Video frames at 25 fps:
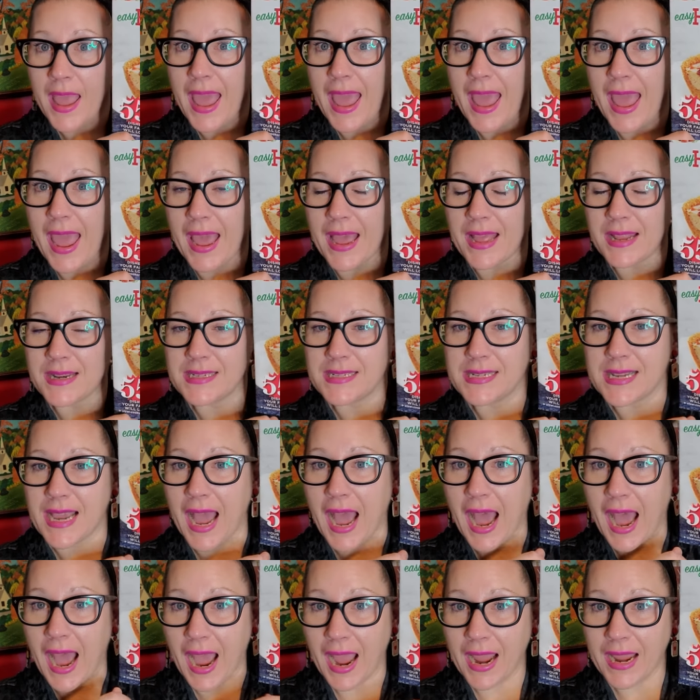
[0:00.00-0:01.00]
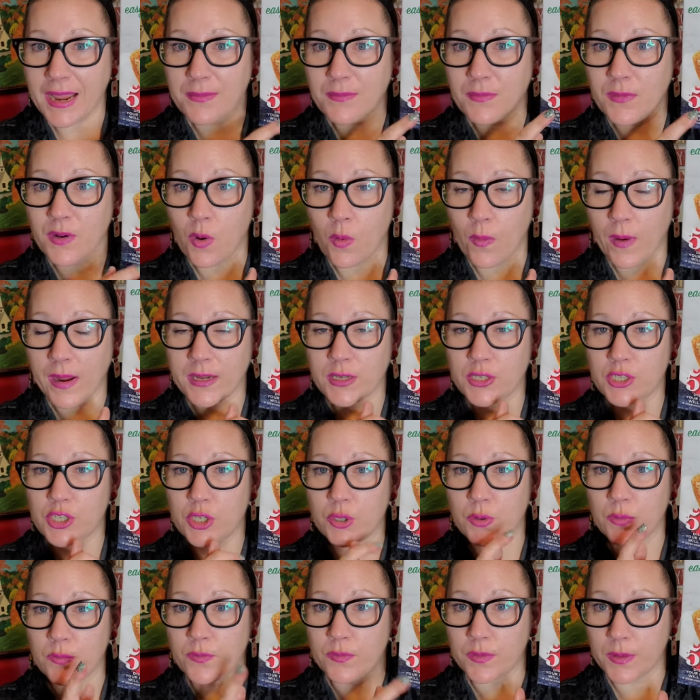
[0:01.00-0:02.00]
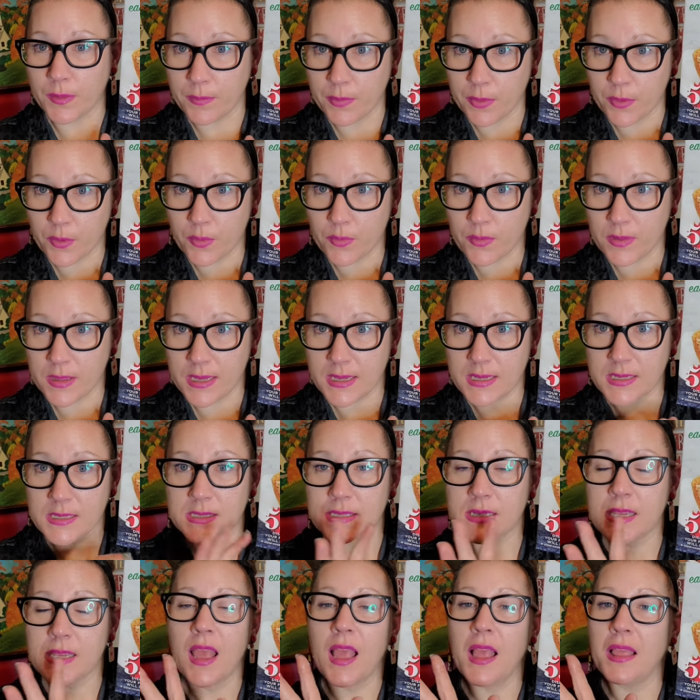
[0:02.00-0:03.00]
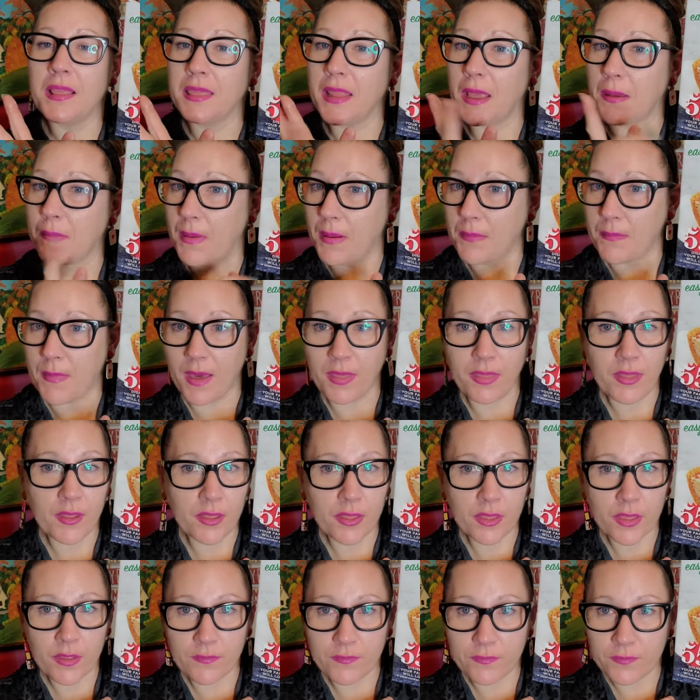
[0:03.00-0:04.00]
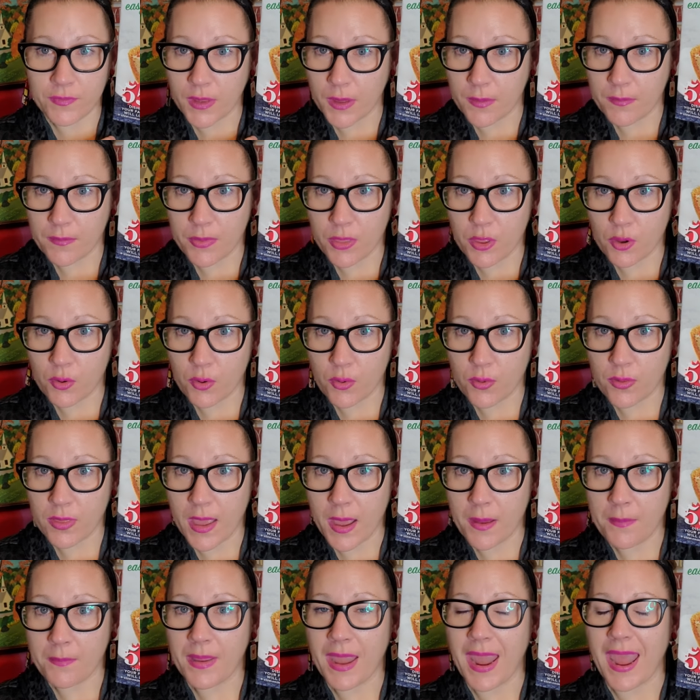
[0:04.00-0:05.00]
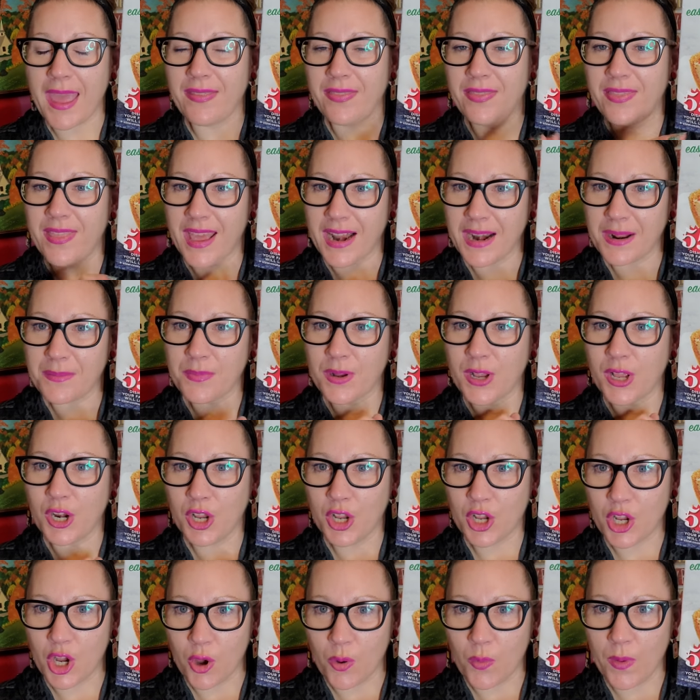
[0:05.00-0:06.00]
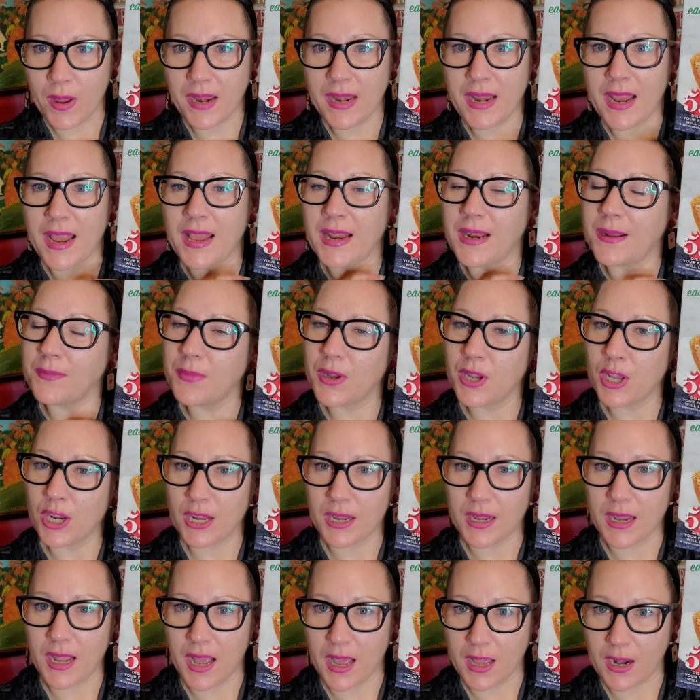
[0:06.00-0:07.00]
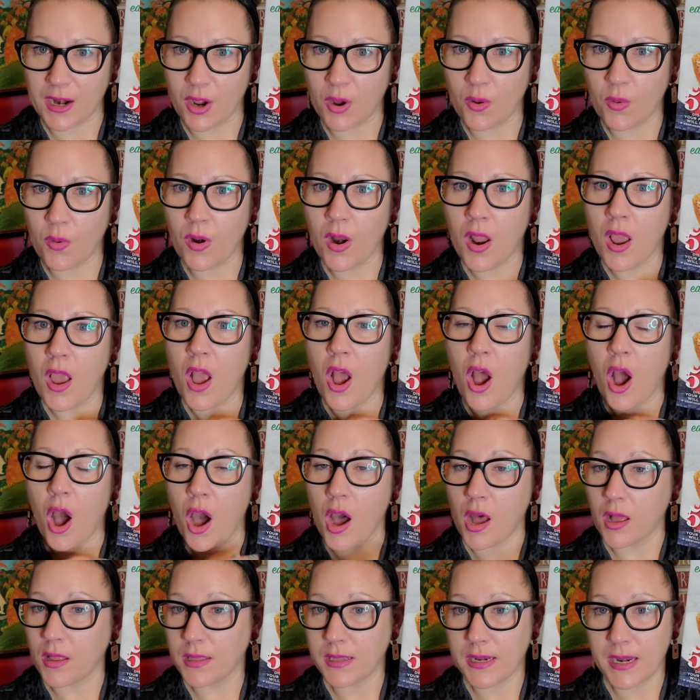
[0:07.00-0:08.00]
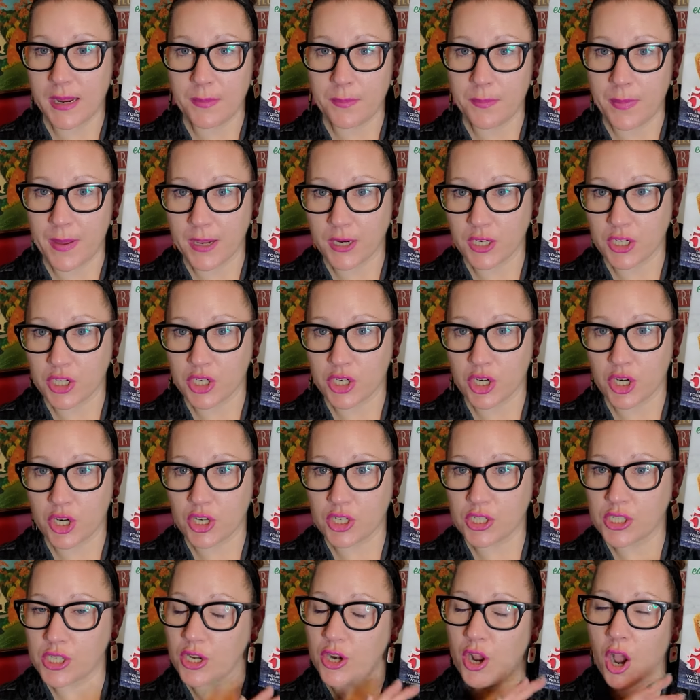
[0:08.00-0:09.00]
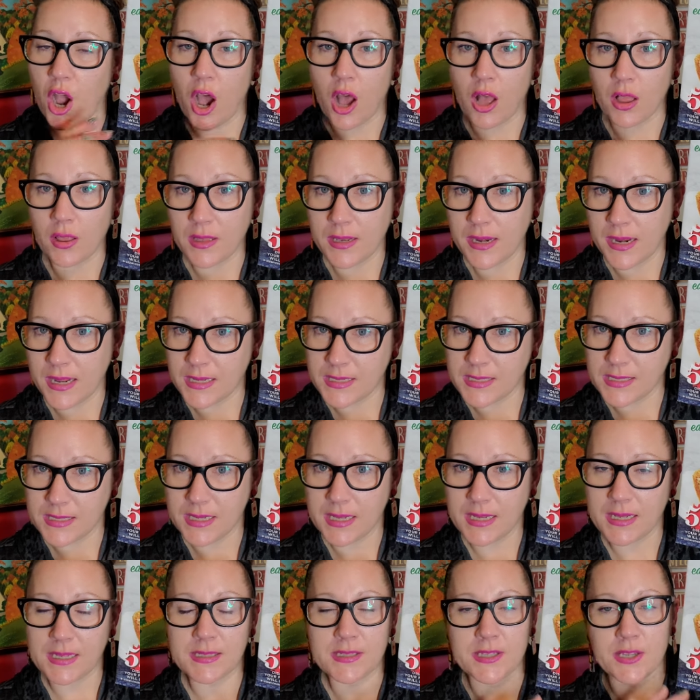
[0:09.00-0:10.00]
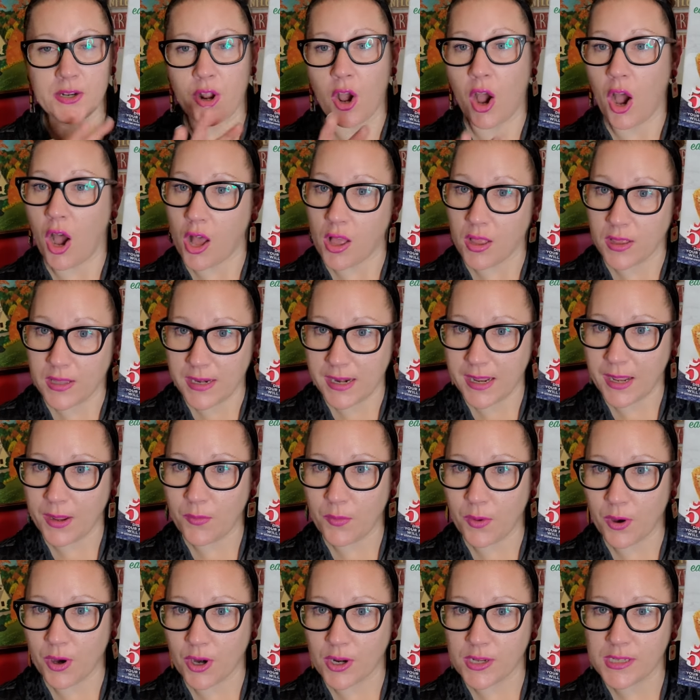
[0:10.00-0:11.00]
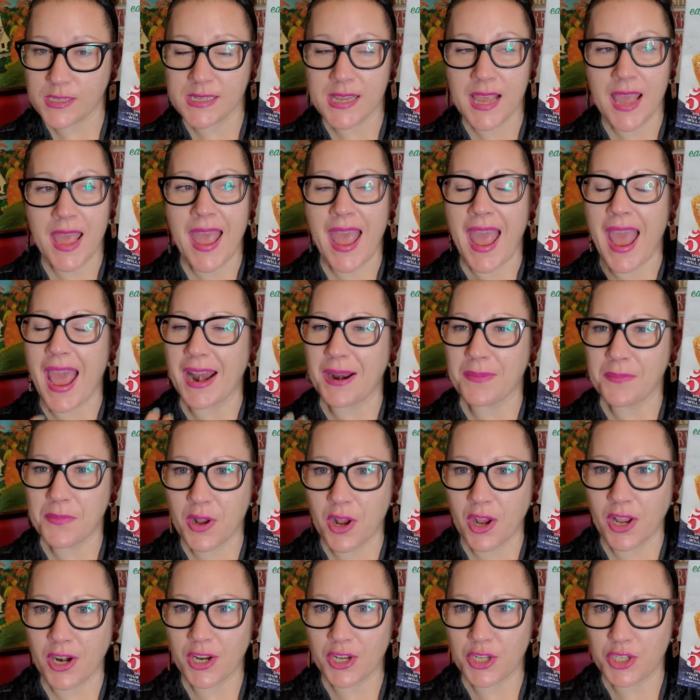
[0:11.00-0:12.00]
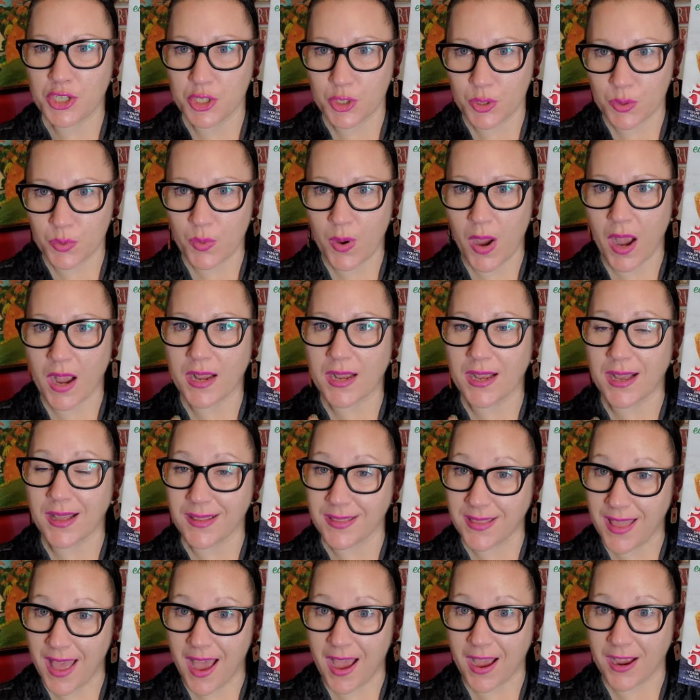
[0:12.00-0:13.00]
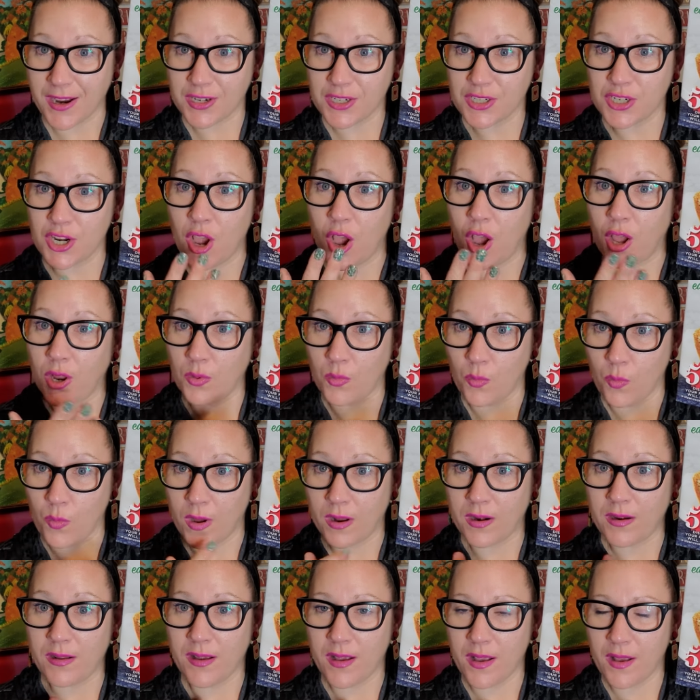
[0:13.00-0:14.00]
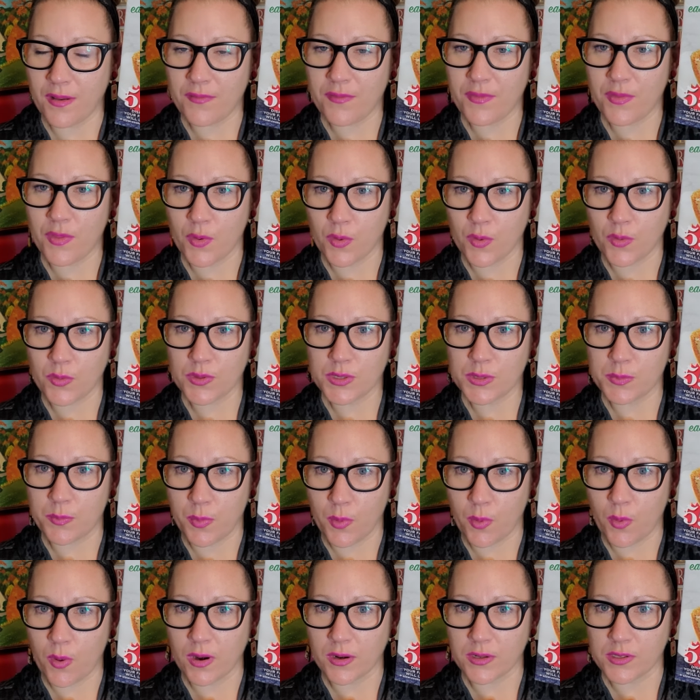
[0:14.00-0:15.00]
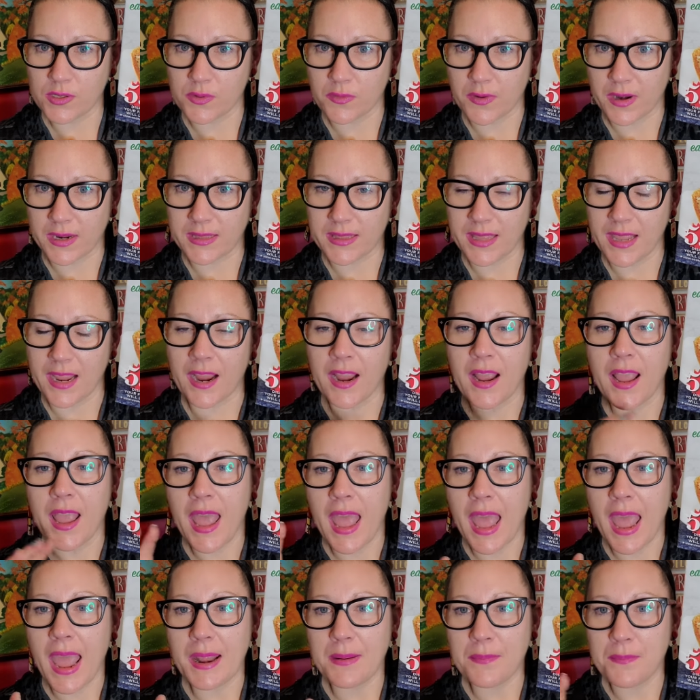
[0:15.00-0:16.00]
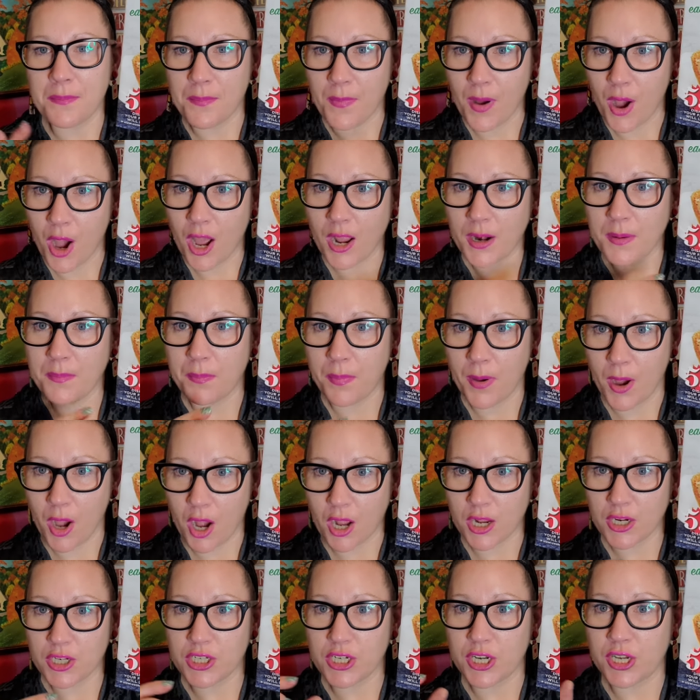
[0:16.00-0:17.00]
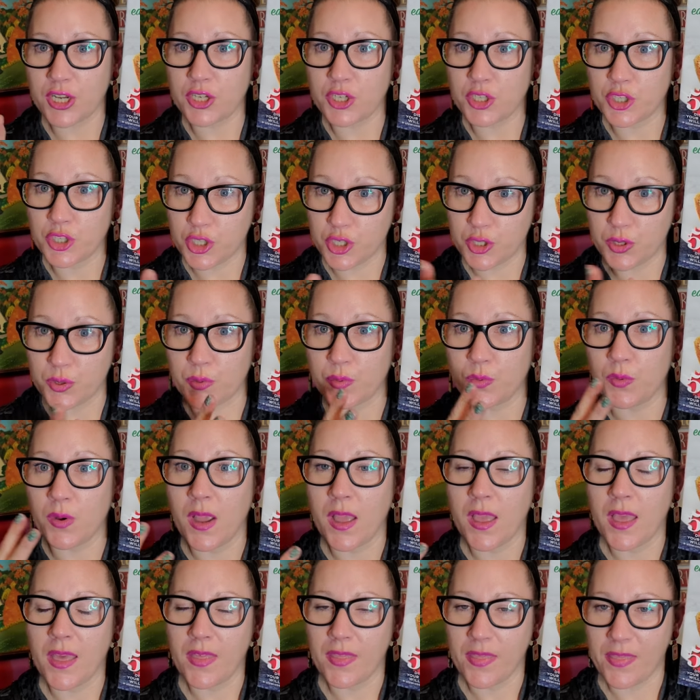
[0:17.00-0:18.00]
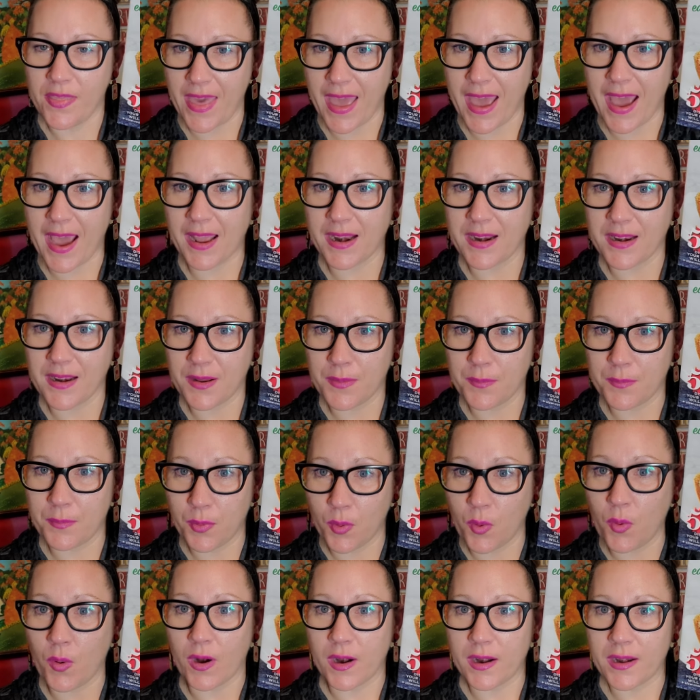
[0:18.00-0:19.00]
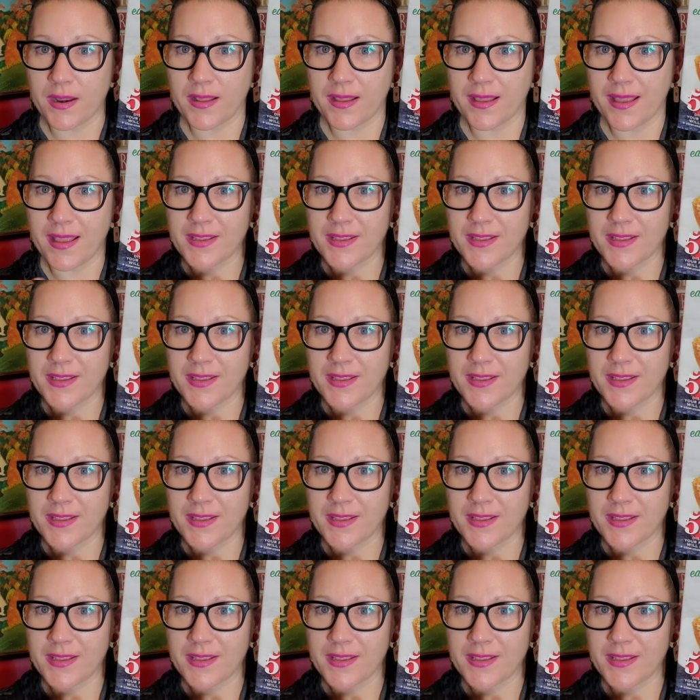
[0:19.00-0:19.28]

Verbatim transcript: And I am going to flip through these, let my mother th flip through them, and then I'm going to go in and I'm going to cut out holiday pictures and holiday scenes and holiday words and I'm going to do a collage on one of those boards right there and Mod Podge it to that board.